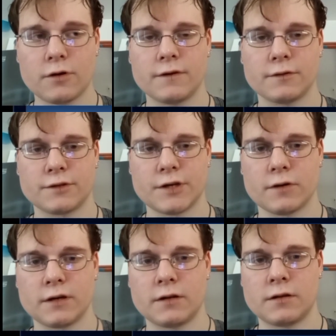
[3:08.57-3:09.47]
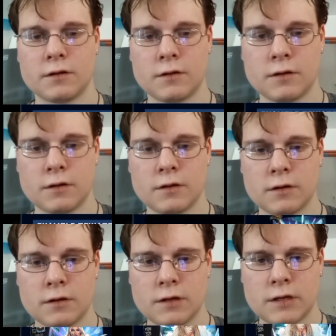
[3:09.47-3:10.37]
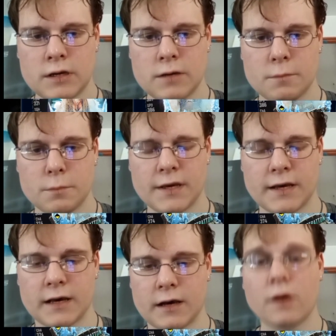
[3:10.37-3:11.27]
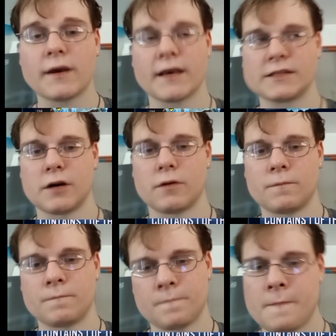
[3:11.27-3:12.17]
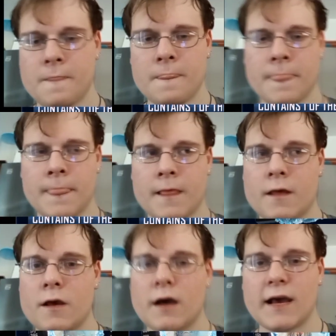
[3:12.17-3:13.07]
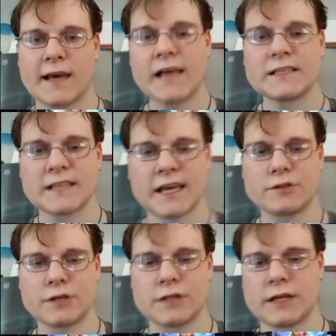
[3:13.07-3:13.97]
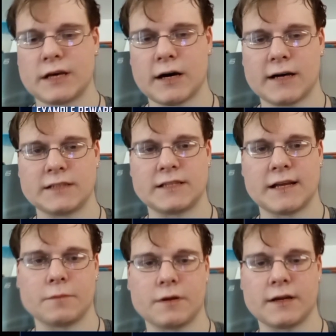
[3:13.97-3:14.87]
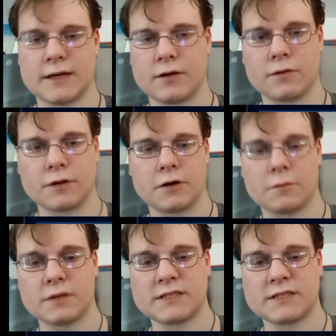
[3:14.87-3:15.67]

if it will show it. But yeah. Okay, so I guess it gives you the odds there, but I don't know. But